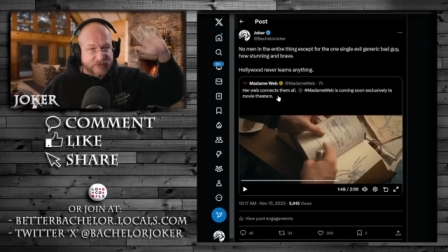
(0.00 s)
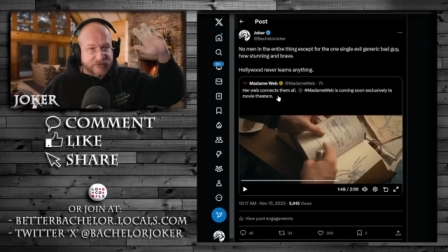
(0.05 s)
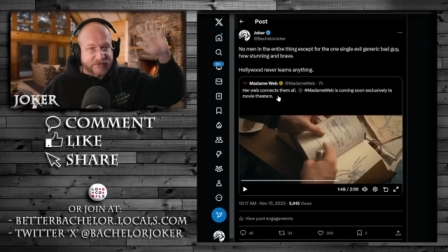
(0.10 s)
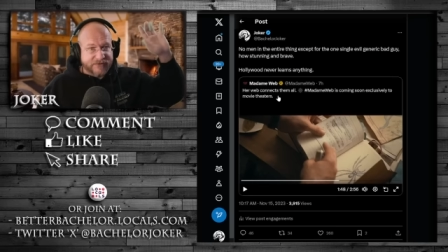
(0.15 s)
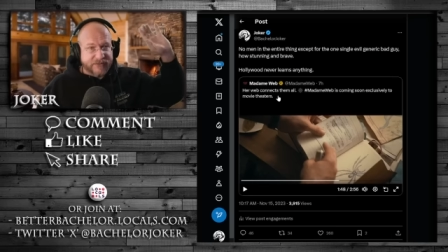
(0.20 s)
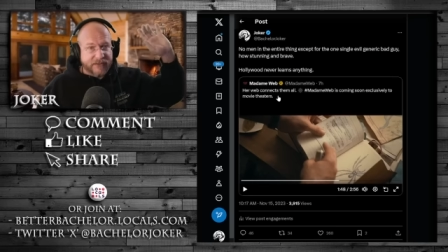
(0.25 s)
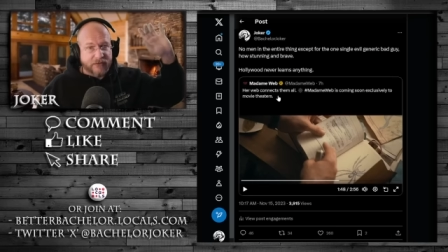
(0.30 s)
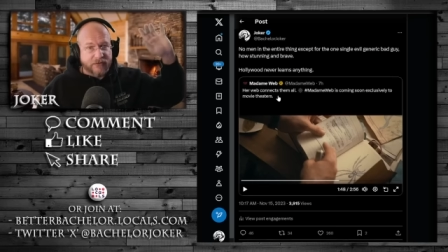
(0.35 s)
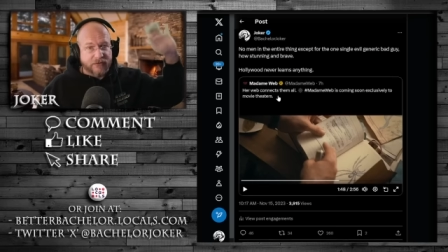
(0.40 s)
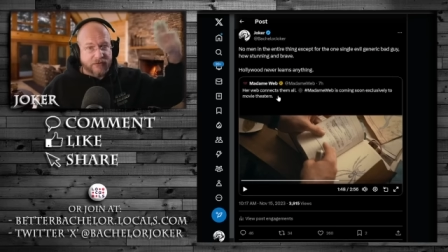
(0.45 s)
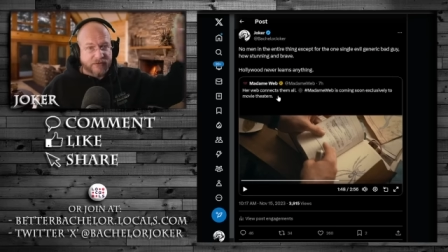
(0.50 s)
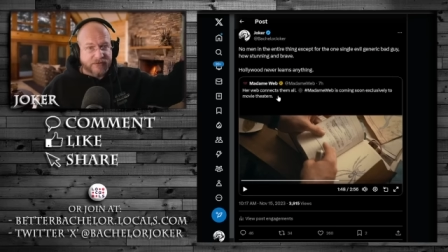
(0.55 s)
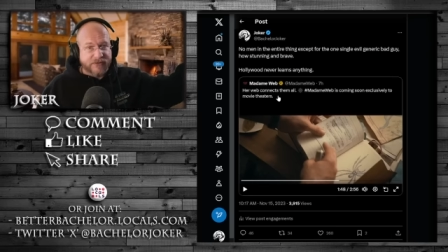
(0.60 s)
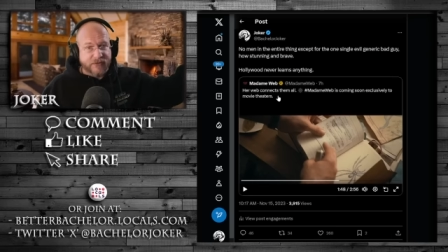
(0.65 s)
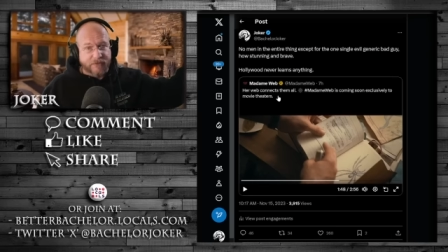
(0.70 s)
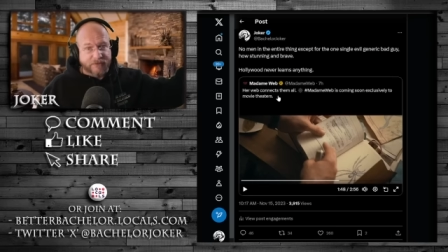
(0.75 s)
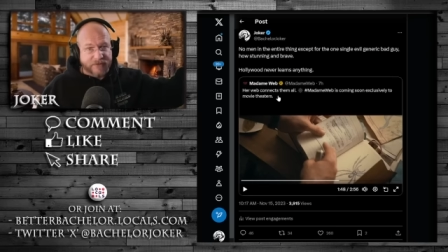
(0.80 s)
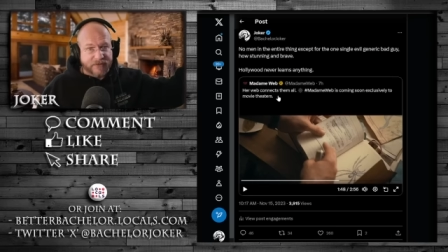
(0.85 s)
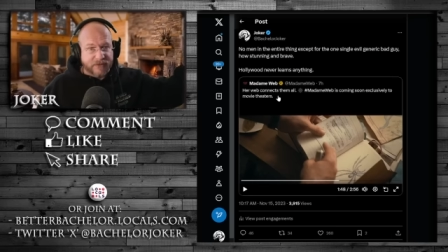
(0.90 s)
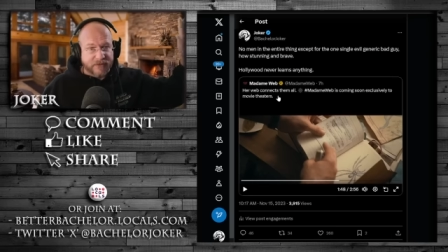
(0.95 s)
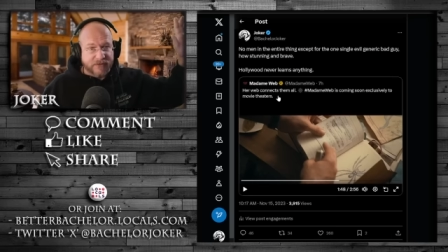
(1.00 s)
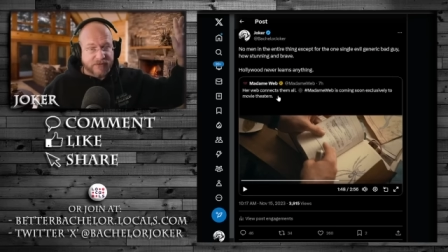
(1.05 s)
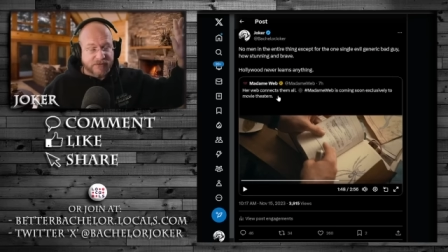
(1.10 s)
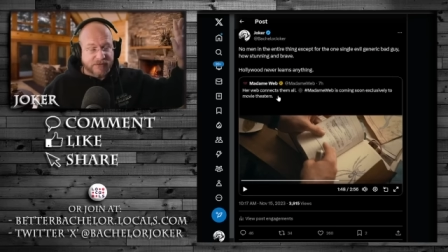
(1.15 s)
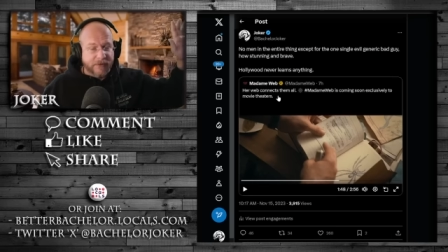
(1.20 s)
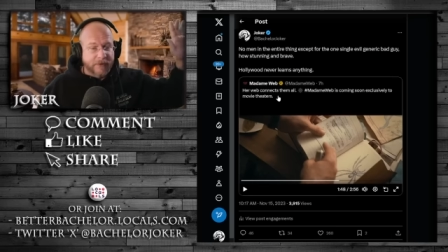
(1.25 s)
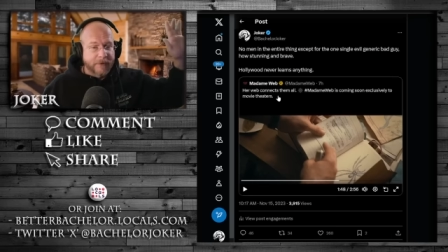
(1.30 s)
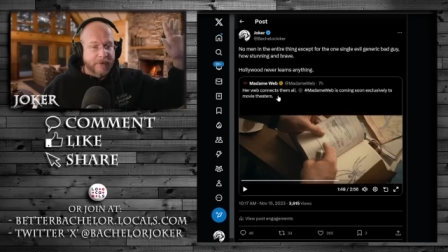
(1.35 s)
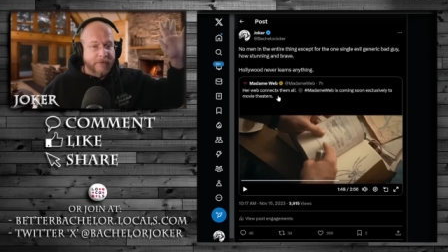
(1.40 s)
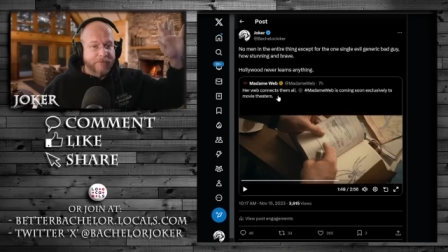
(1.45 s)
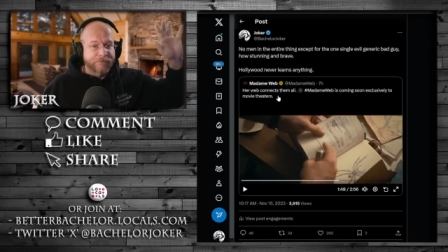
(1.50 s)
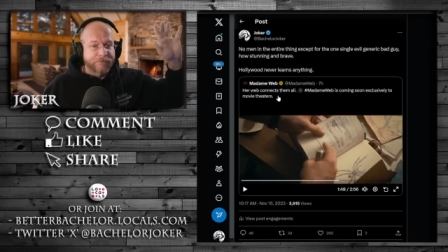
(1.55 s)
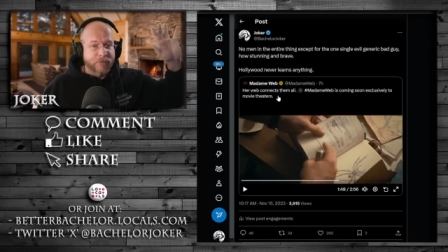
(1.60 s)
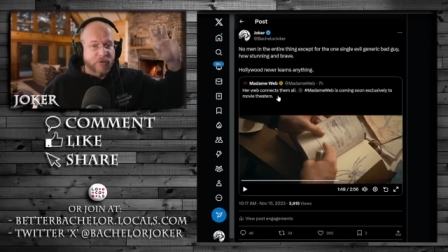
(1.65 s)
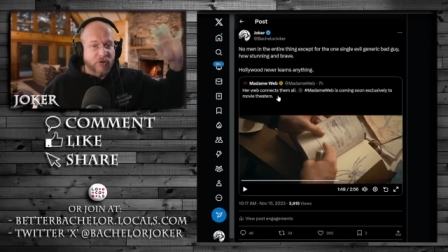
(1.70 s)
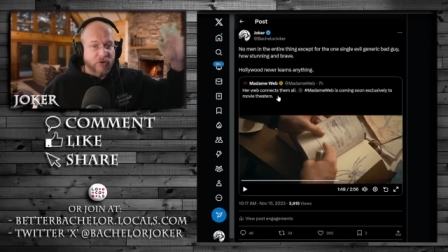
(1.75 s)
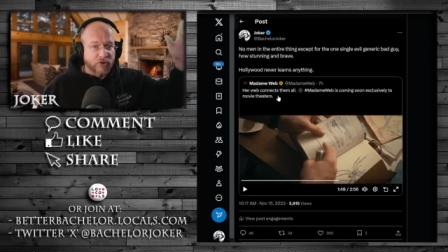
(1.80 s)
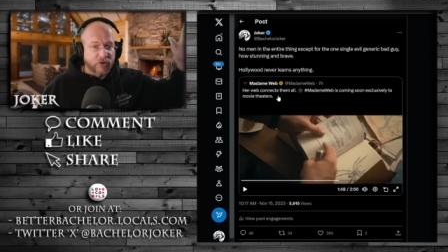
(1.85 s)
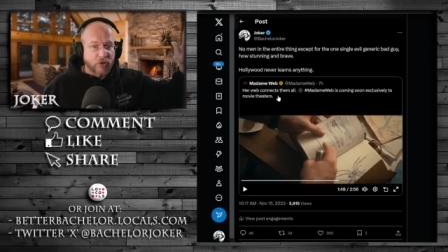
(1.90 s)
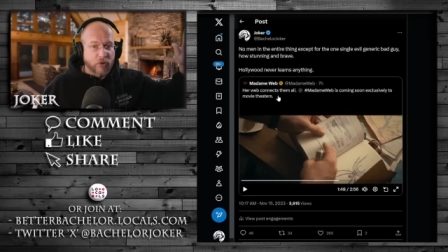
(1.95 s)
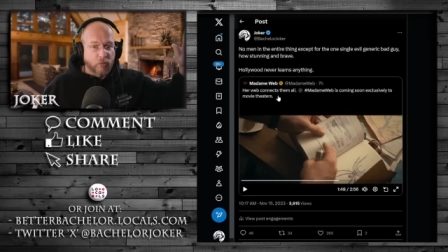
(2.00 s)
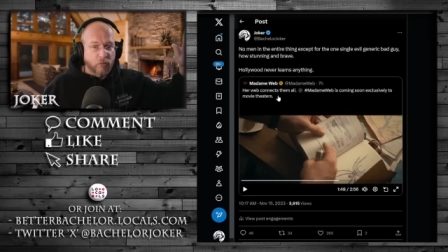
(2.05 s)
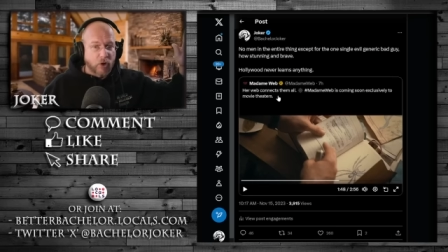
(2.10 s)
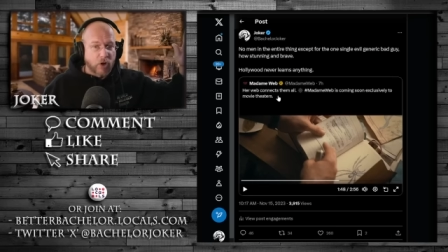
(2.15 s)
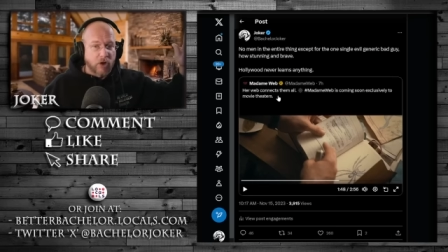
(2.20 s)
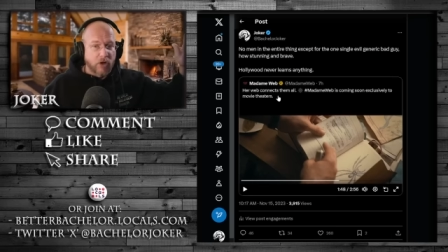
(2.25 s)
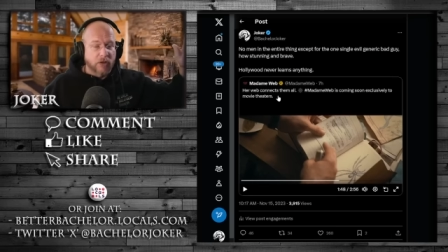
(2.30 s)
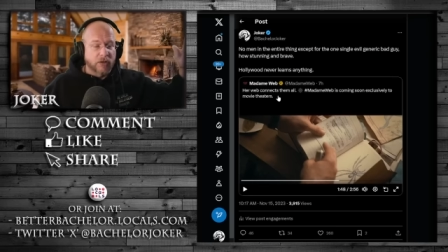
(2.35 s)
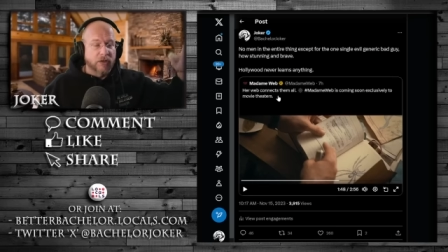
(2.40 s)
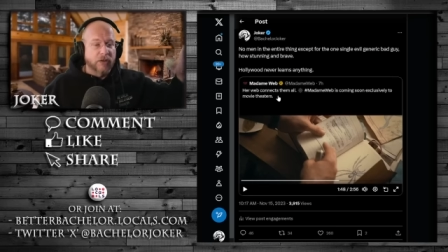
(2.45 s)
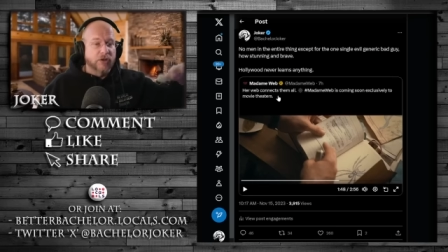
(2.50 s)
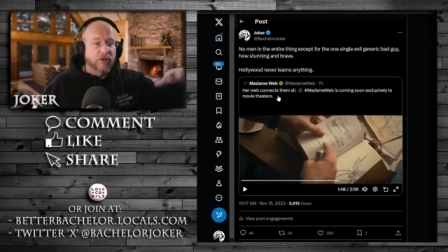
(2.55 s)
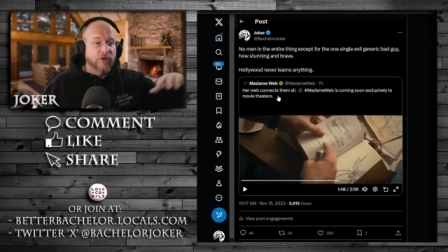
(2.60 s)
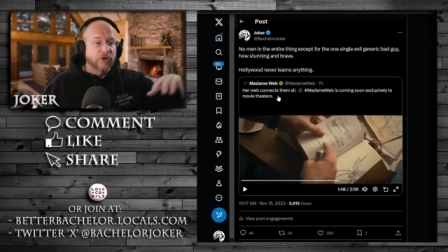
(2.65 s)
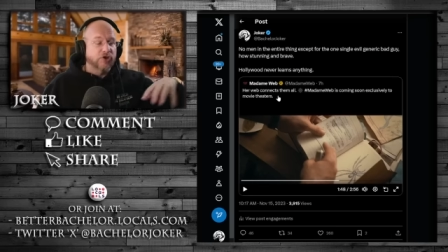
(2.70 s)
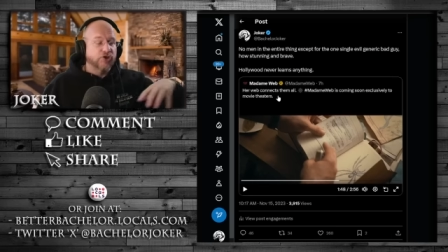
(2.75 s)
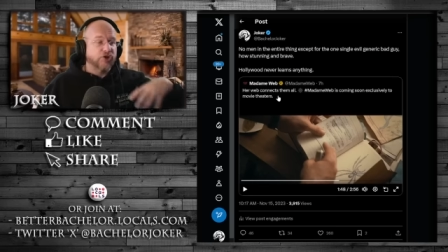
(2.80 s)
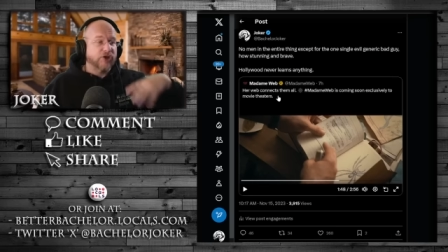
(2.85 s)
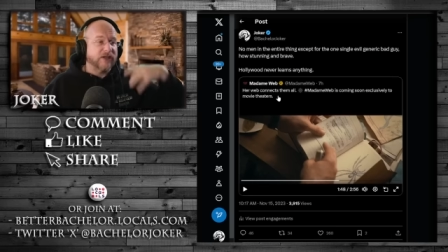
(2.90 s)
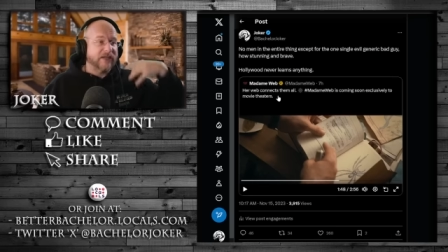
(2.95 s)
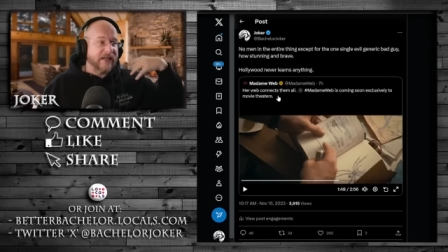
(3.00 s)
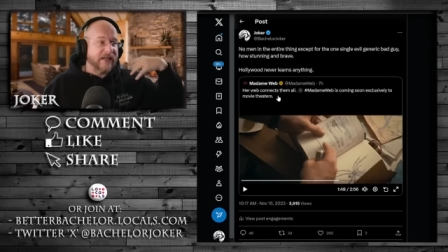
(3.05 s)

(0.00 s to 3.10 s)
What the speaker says: to tell her something is going to go wrong, she can